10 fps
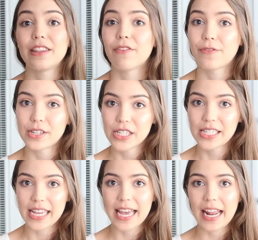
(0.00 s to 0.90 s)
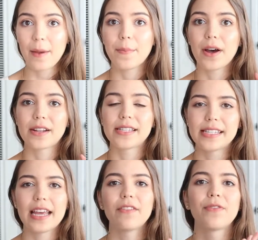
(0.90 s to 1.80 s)
the first set, I bought a
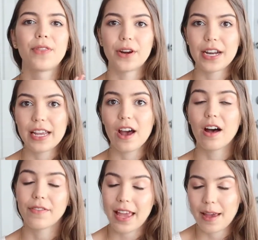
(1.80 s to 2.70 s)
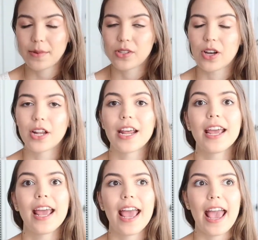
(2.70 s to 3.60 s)
set of 30 off Amazon
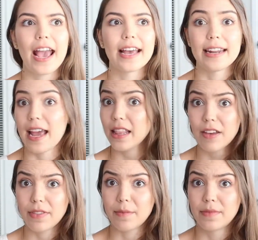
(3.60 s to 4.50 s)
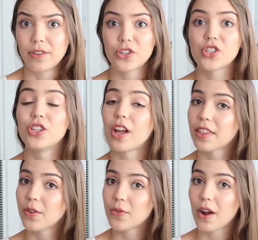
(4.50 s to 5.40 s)
and I love them. There's
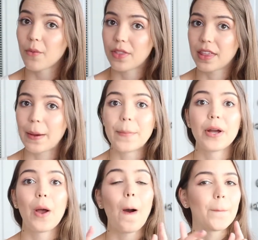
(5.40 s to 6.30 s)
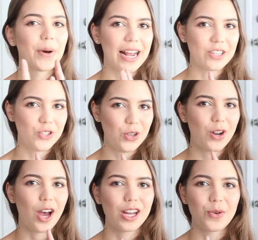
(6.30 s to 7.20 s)
nothing wrong with them, but I do
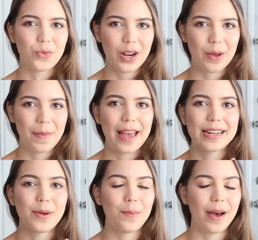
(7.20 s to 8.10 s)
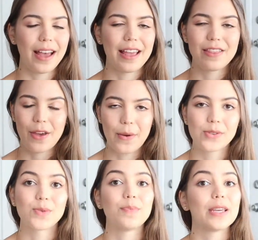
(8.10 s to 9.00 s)
not recommend buying
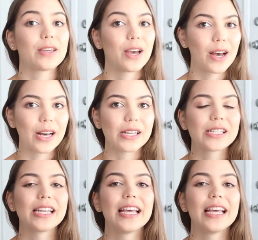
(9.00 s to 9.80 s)
those because